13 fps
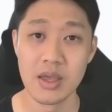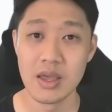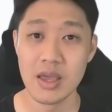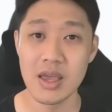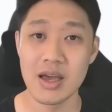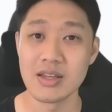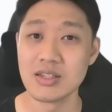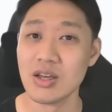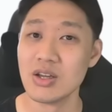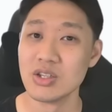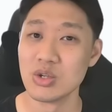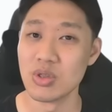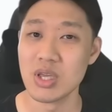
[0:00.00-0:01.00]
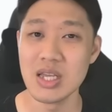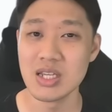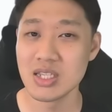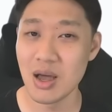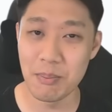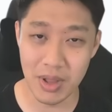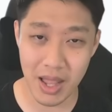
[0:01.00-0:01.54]
Hey guys, so with
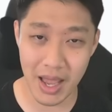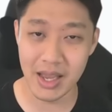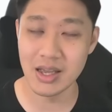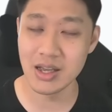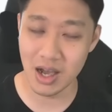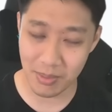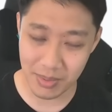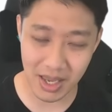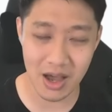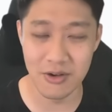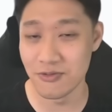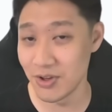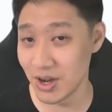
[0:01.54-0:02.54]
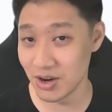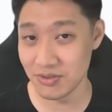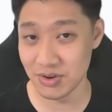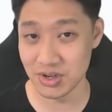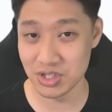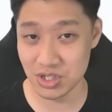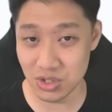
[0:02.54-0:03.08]
Kitasan Black coming out
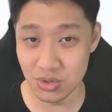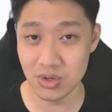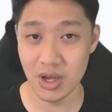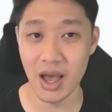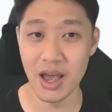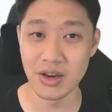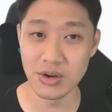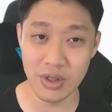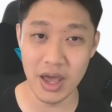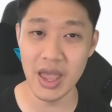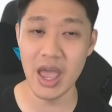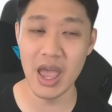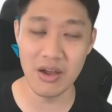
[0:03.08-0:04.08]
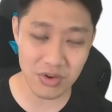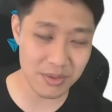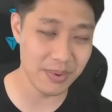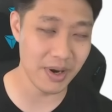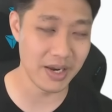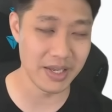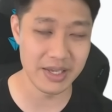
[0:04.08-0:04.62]
very soon, I know that
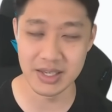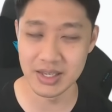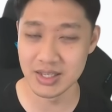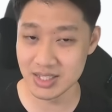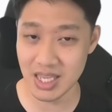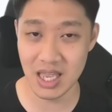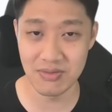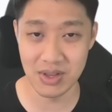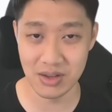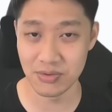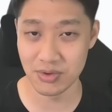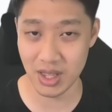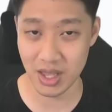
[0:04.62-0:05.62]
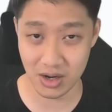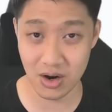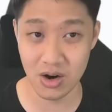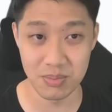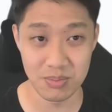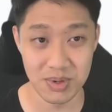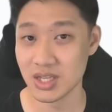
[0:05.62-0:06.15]
everybody is saving for that
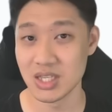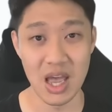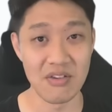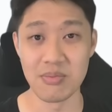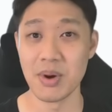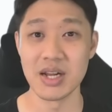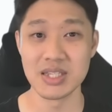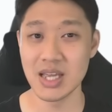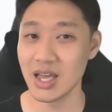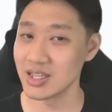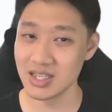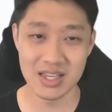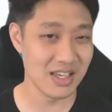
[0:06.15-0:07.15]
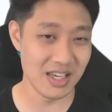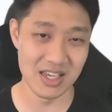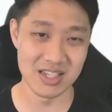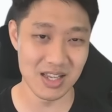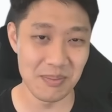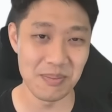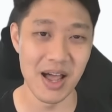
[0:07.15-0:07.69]
card because everybody says
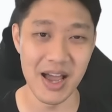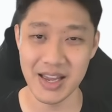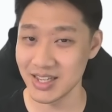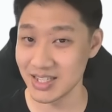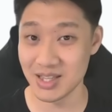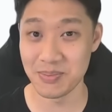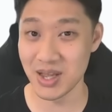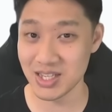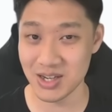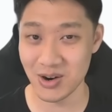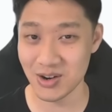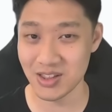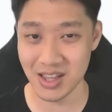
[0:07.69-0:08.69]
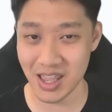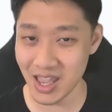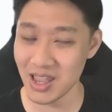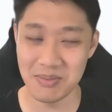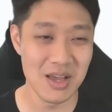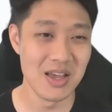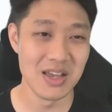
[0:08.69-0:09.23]
Kitasan Black is the best card in the
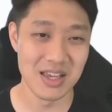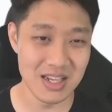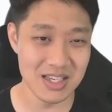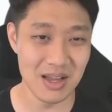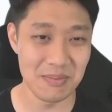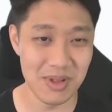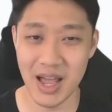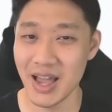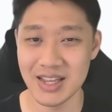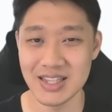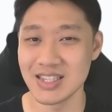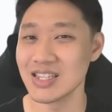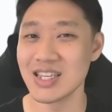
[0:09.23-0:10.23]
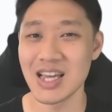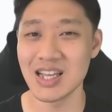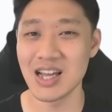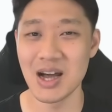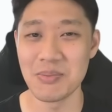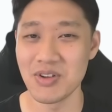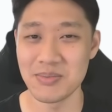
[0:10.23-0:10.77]
game. Kitasan Black is the second
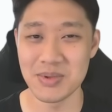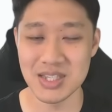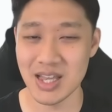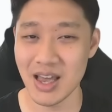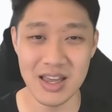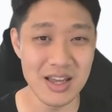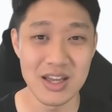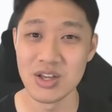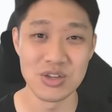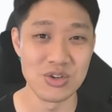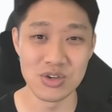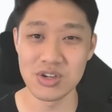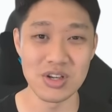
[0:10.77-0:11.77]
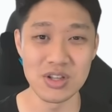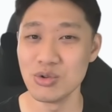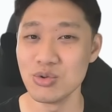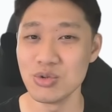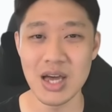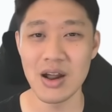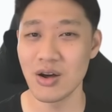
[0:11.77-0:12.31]
coming of Messiah. You're going to
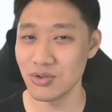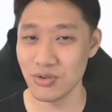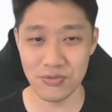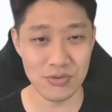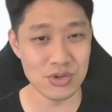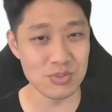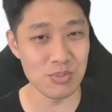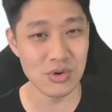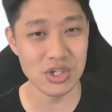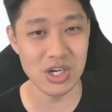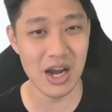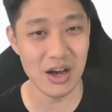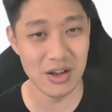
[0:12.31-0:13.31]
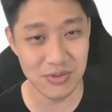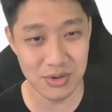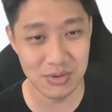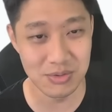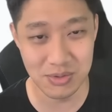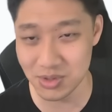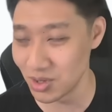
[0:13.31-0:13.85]
lose out on your firstborn child if
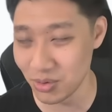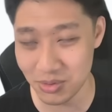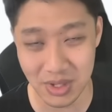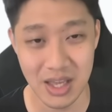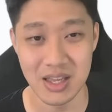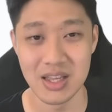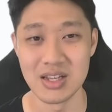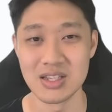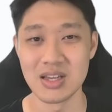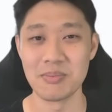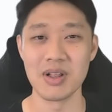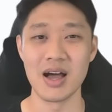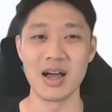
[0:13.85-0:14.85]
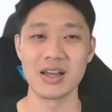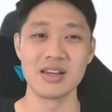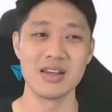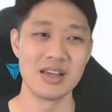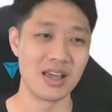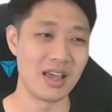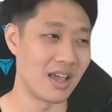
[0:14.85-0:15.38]
you don't get Kitasan Black.
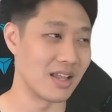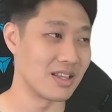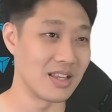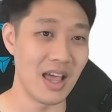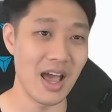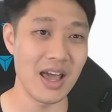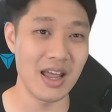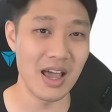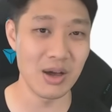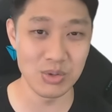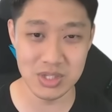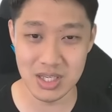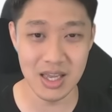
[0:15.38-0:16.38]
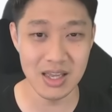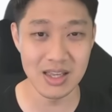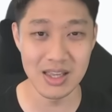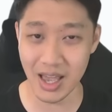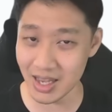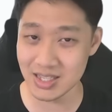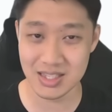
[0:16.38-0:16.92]
And to that, I would say,
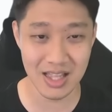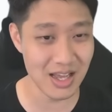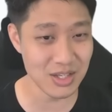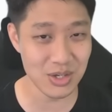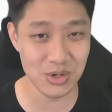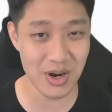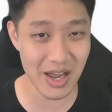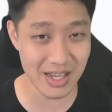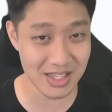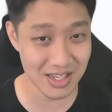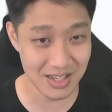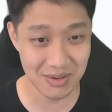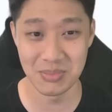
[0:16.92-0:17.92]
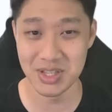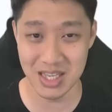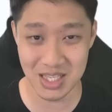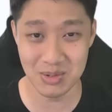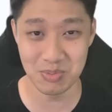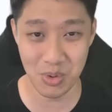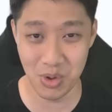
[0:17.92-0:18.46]
yes, that is correct.
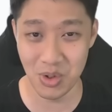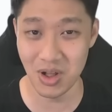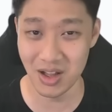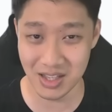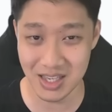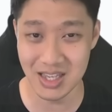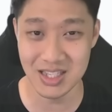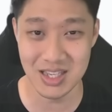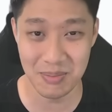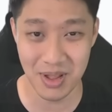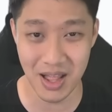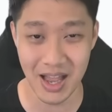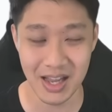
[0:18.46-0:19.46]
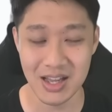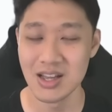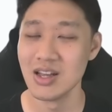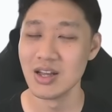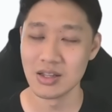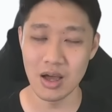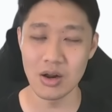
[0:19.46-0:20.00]
Please pull on Kitasan Black.
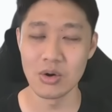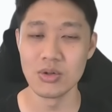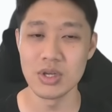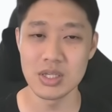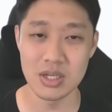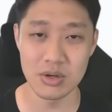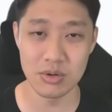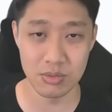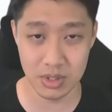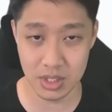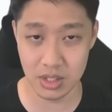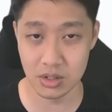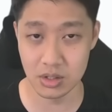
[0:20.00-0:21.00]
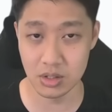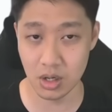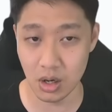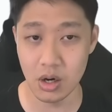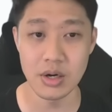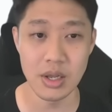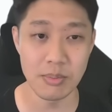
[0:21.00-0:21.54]
Not only is it a really good
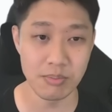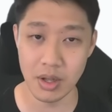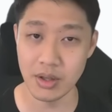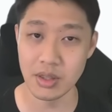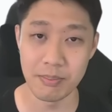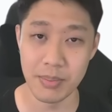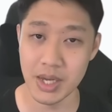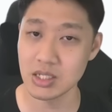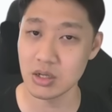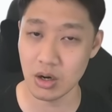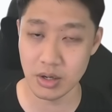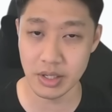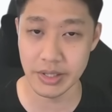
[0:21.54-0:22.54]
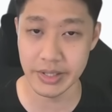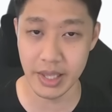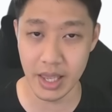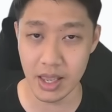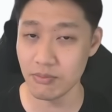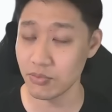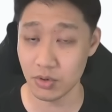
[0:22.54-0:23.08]
card and probably the best card in the
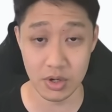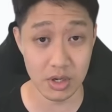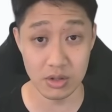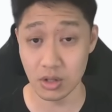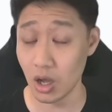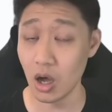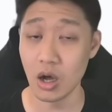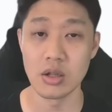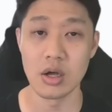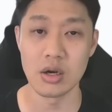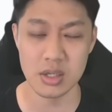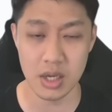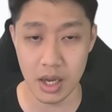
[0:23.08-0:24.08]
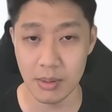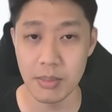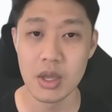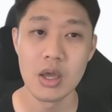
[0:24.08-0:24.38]
game for a long time,